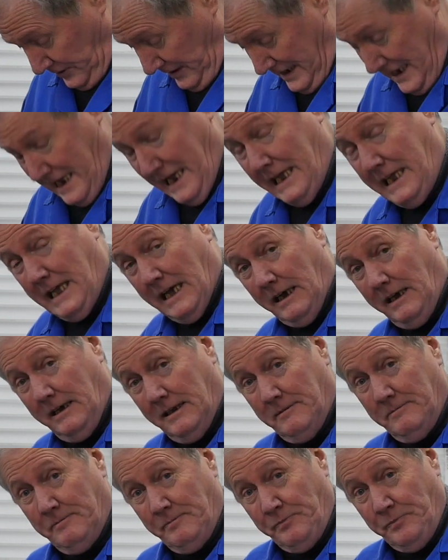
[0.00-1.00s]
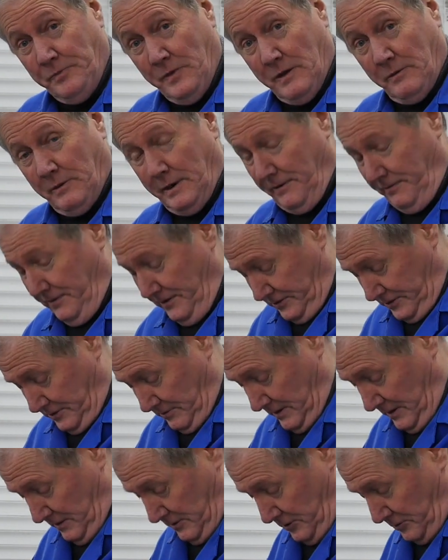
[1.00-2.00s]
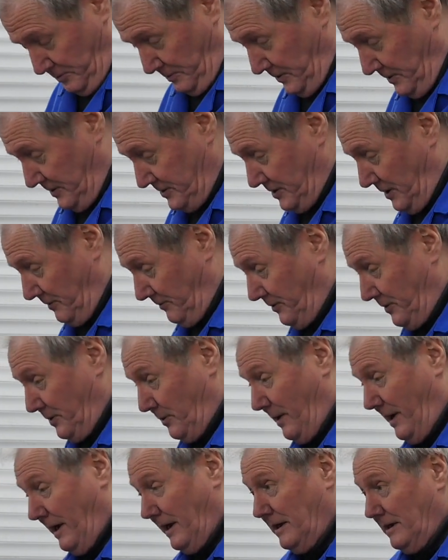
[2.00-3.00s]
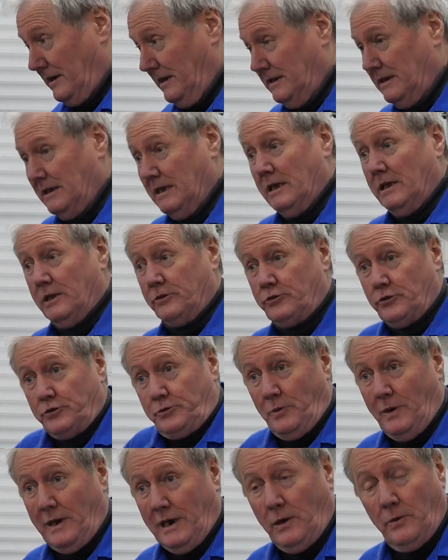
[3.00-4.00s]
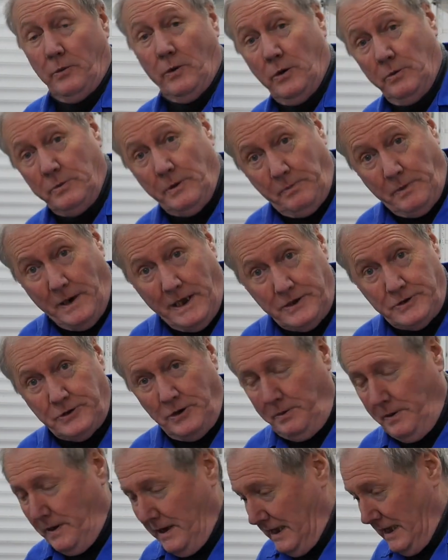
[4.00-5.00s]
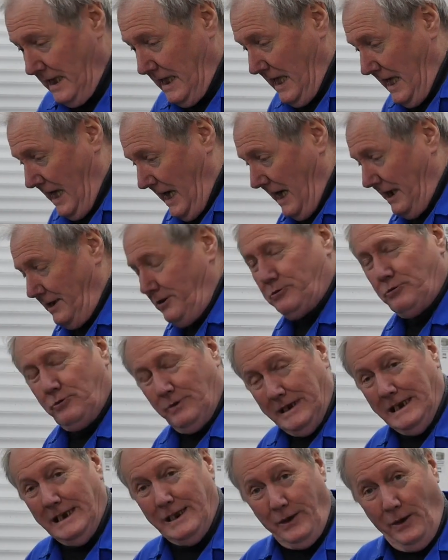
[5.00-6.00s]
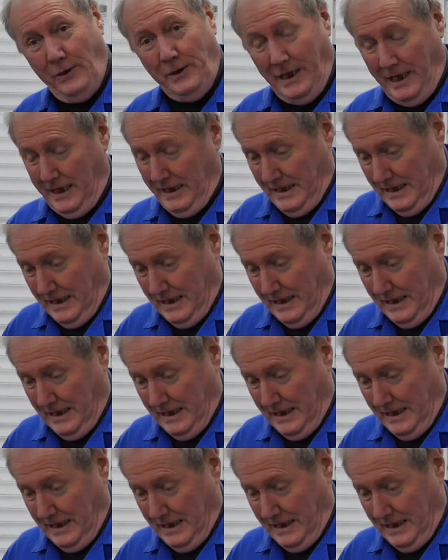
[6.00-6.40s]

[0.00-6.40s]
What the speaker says: in here. When I first came in, I just put this on for a while, just while I warm the place up, and it's really good.